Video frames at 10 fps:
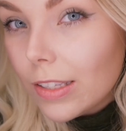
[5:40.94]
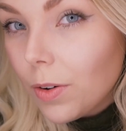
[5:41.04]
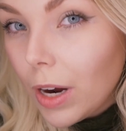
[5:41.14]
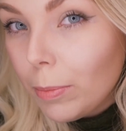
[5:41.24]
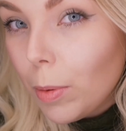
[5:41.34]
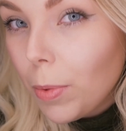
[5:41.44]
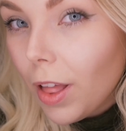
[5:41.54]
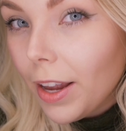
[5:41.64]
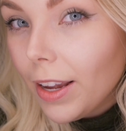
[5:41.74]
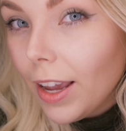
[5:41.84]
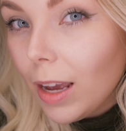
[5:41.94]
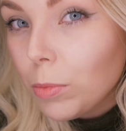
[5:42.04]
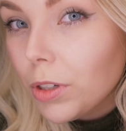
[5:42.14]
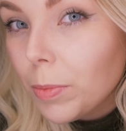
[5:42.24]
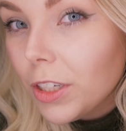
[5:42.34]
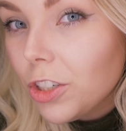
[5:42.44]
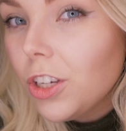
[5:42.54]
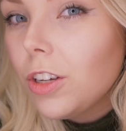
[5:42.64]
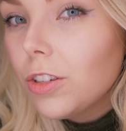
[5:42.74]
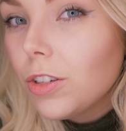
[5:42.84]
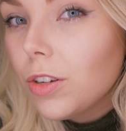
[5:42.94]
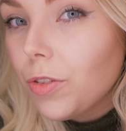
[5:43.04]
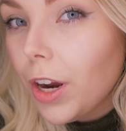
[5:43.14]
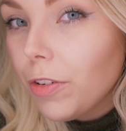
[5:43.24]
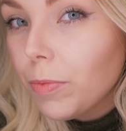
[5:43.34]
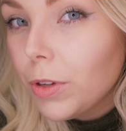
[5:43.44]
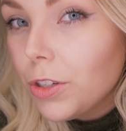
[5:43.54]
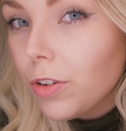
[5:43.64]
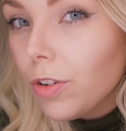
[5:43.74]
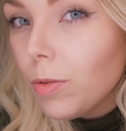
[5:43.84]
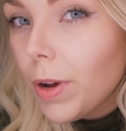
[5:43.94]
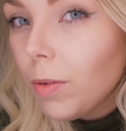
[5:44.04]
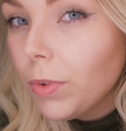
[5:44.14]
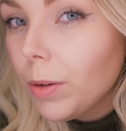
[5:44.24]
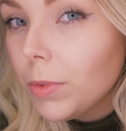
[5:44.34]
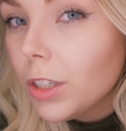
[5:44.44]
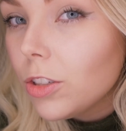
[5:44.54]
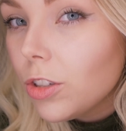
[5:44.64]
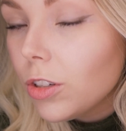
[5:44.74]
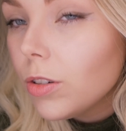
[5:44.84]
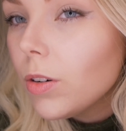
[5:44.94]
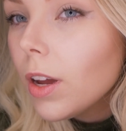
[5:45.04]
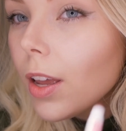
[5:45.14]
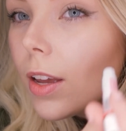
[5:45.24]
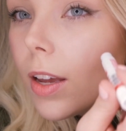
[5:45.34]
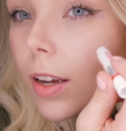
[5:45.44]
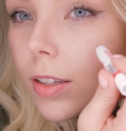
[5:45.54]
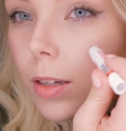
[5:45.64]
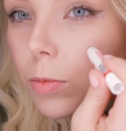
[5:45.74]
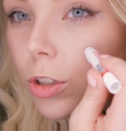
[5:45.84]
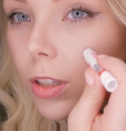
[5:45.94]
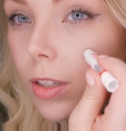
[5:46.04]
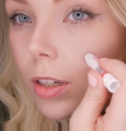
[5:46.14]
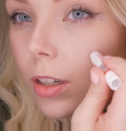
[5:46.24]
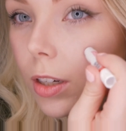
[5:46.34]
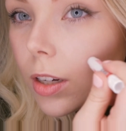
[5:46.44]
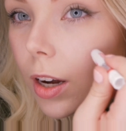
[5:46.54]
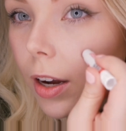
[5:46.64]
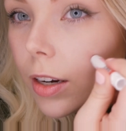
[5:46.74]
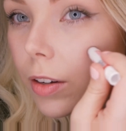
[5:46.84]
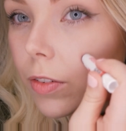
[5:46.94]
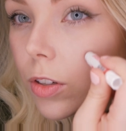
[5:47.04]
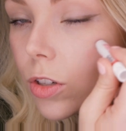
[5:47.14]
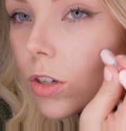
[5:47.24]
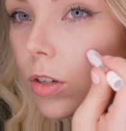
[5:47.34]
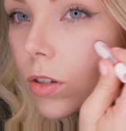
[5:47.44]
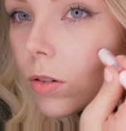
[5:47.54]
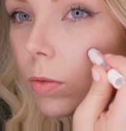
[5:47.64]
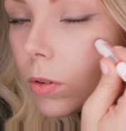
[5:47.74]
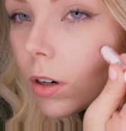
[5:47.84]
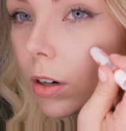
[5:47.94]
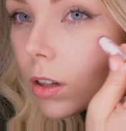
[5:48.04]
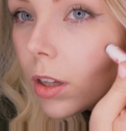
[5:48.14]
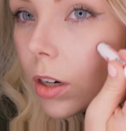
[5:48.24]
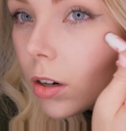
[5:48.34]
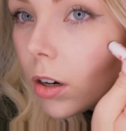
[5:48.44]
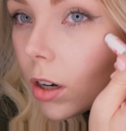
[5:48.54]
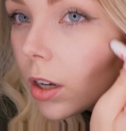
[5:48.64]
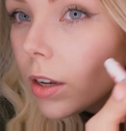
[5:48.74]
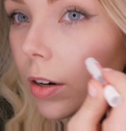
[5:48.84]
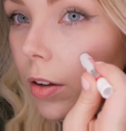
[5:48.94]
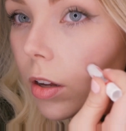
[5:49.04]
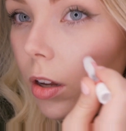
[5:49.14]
So I'm applying Campbell to my cheeks straight from the tube and what I'm gonna do is I'm just gonna kind of swirl it on